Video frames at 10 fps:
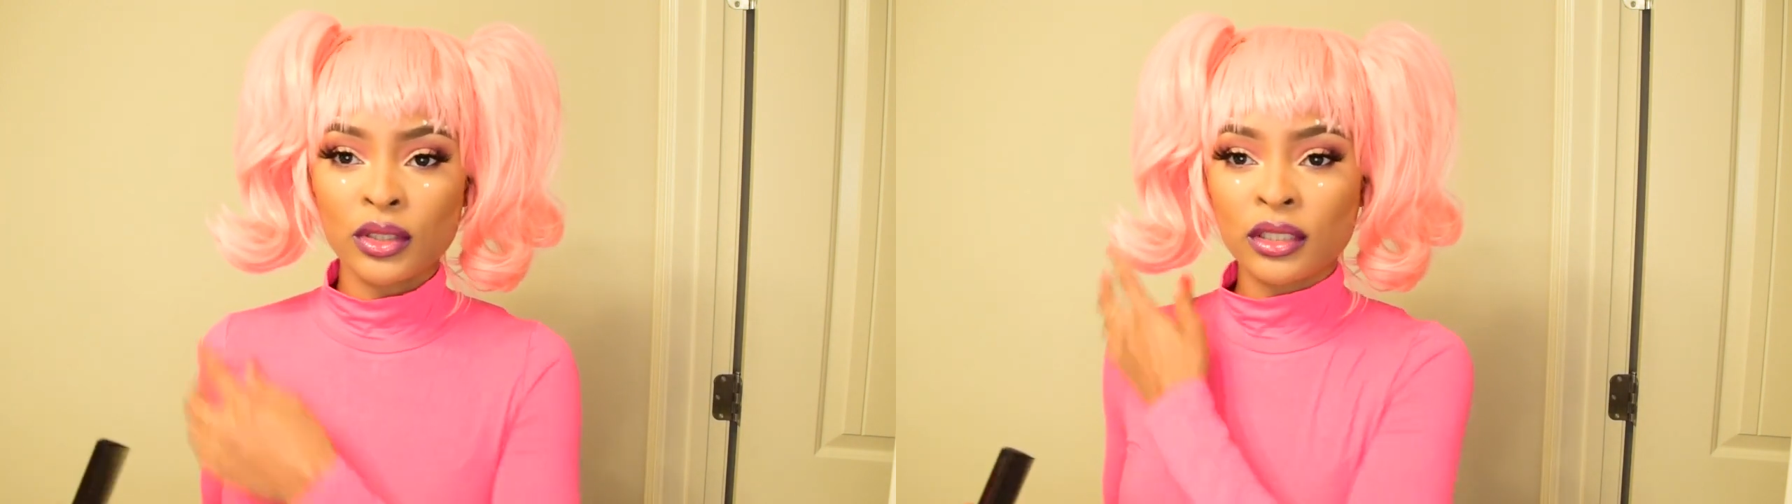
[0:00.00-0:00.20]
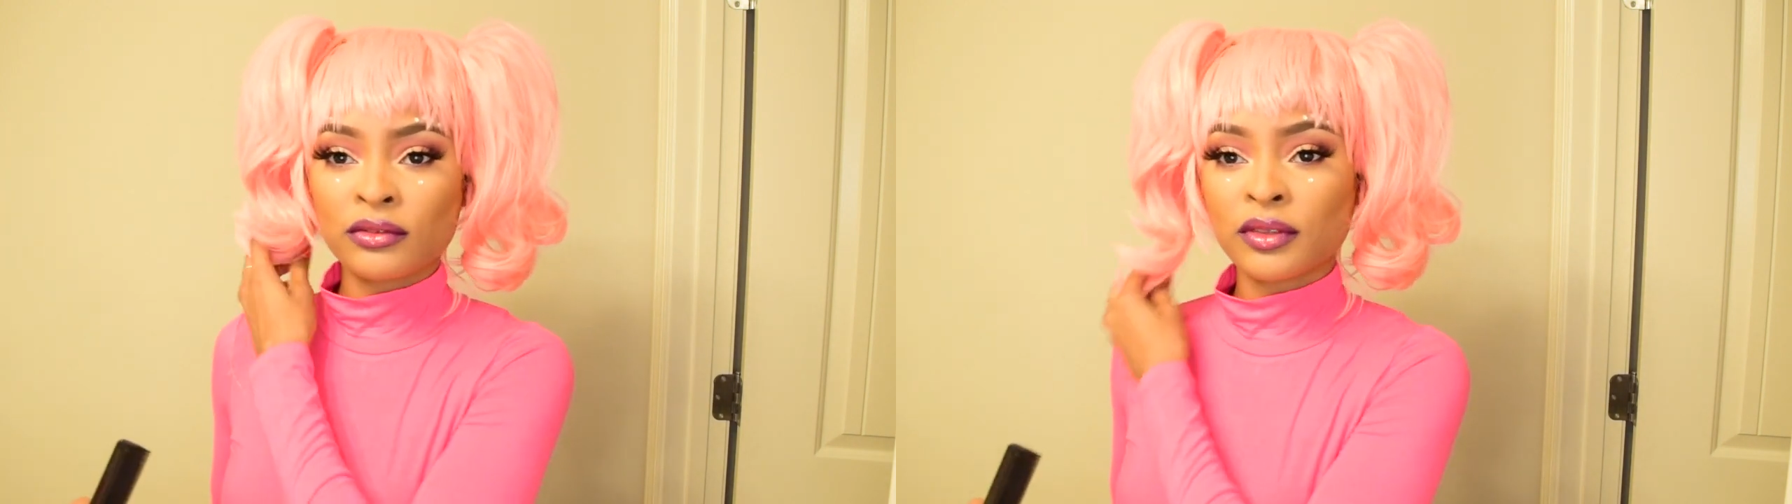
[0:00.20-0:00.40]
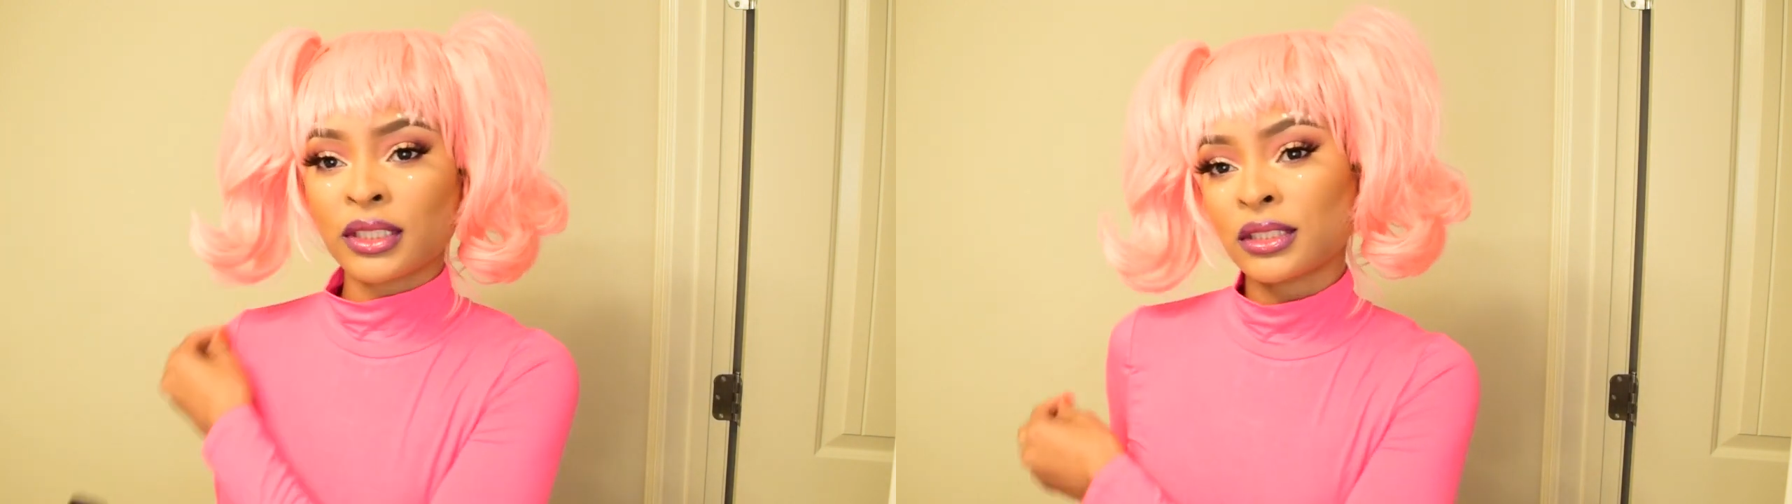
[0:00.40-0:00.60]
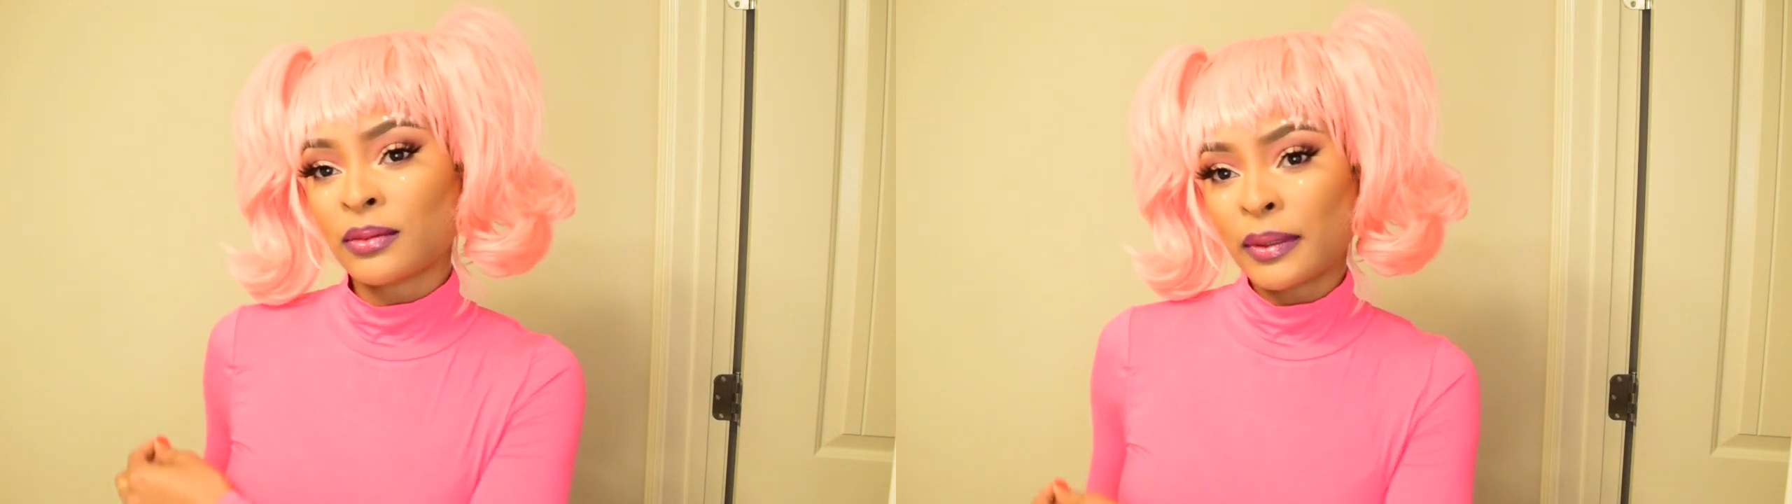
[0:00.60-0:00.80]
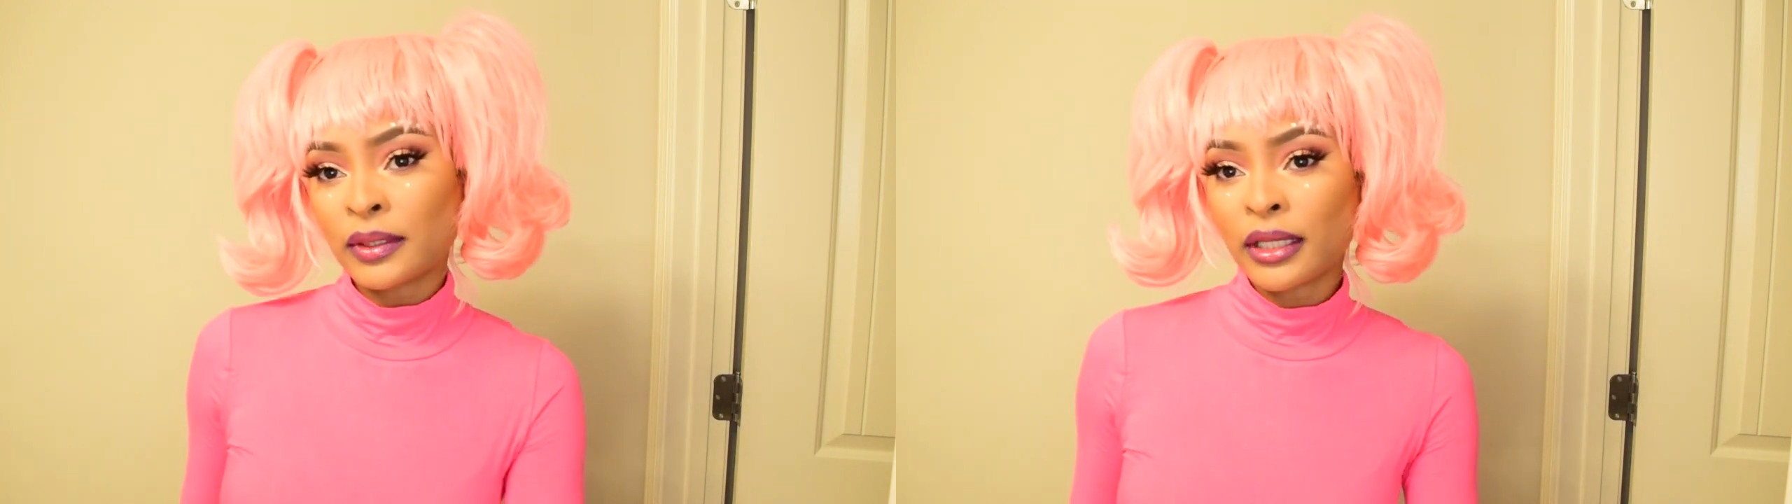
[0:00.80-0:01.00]
conflicted
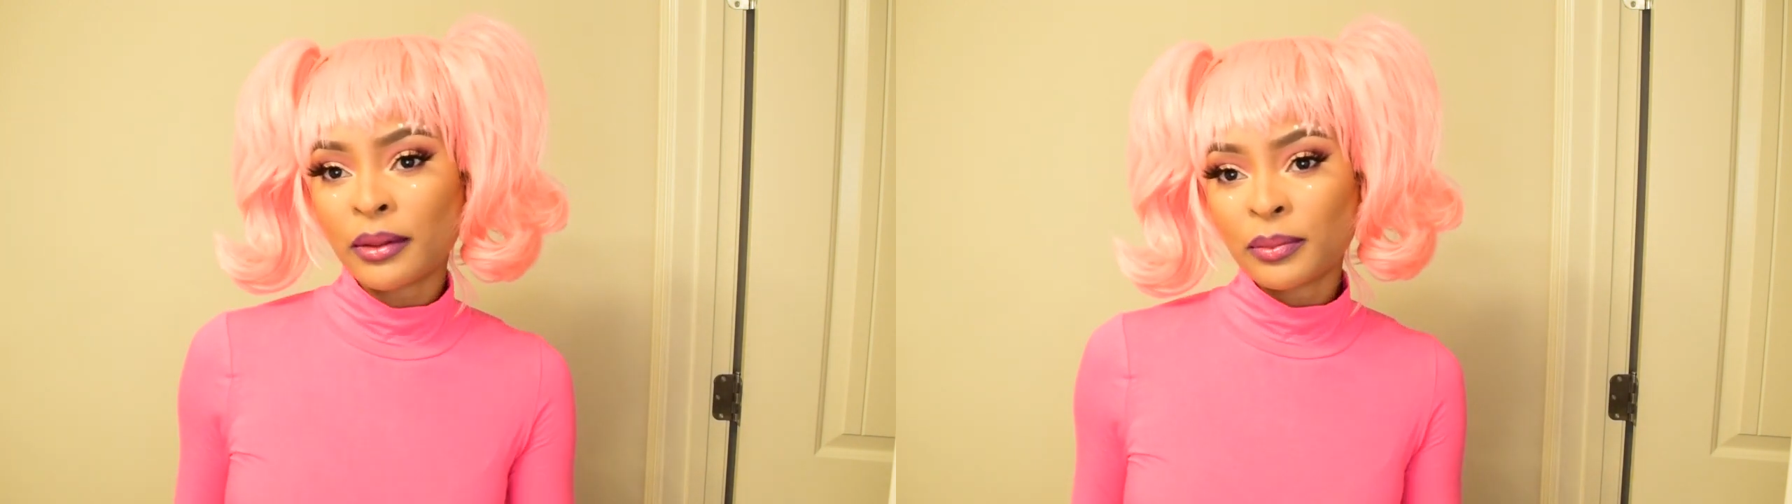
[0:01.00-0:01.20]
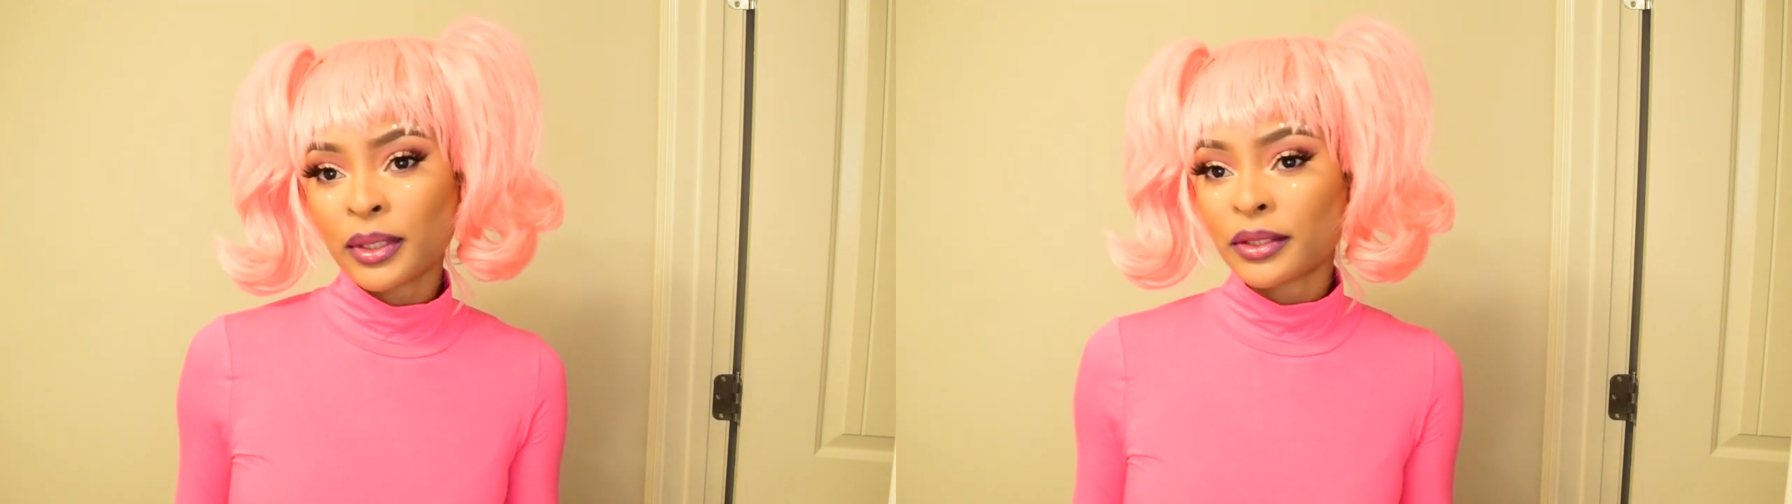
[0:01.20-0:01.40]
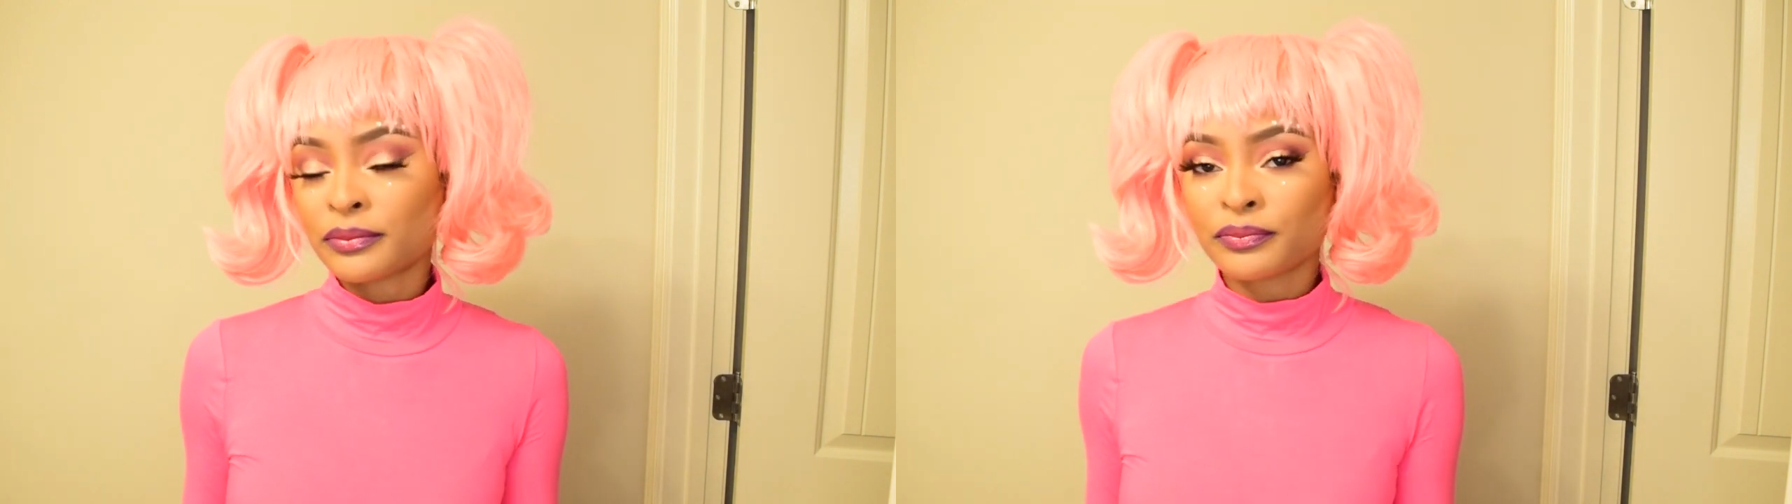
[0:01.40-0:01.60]
about that, but